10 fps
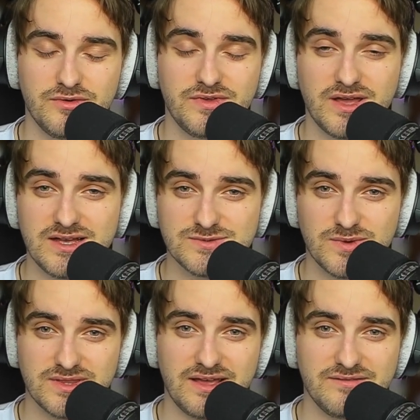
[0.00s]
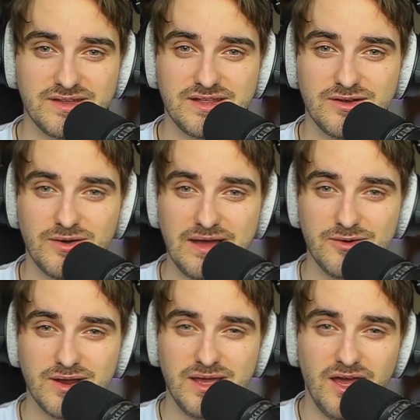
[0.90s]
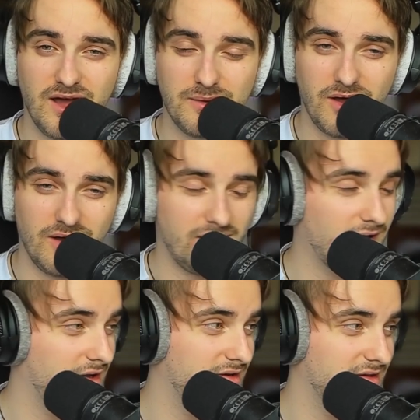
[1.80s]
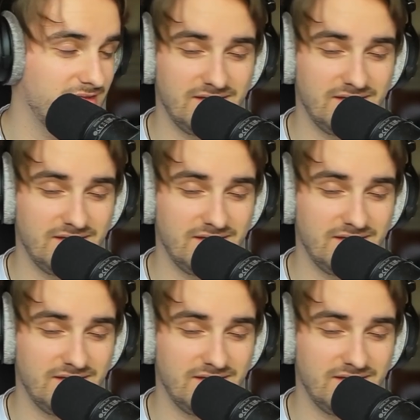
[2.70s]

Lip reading: If you guys want that video out on